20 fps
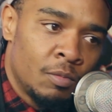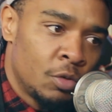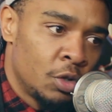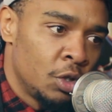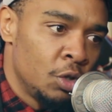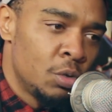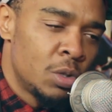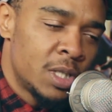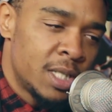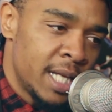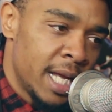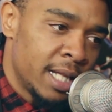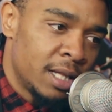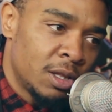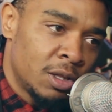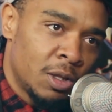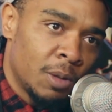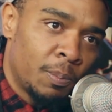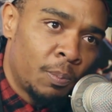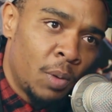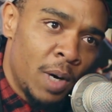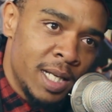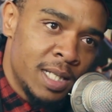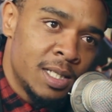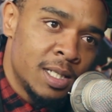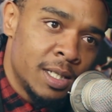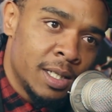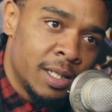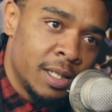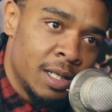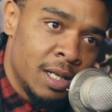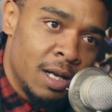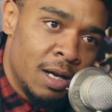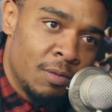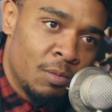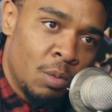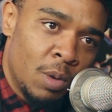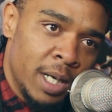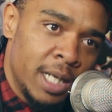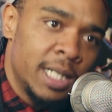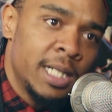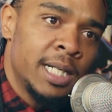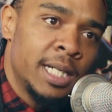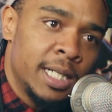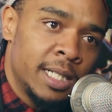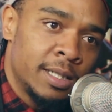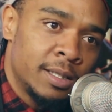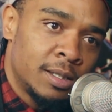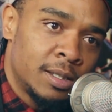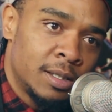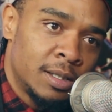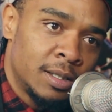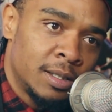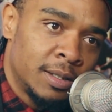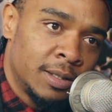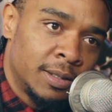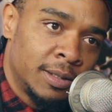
You set the precedent of what it is.